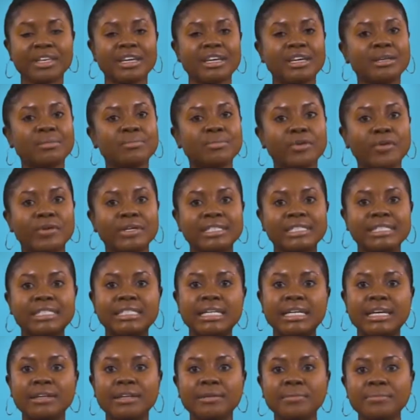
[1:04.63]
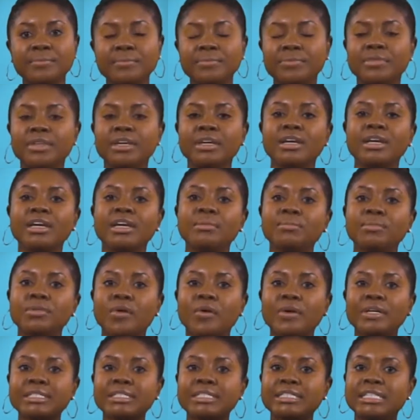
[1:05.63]
employee's TIN,
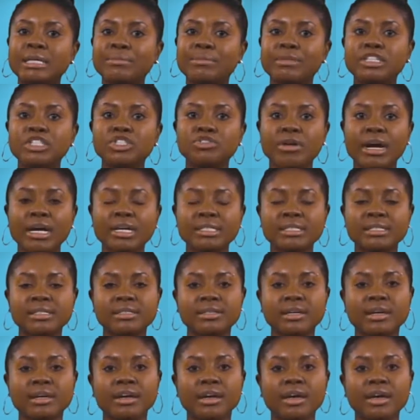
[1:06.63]
employee's name and address,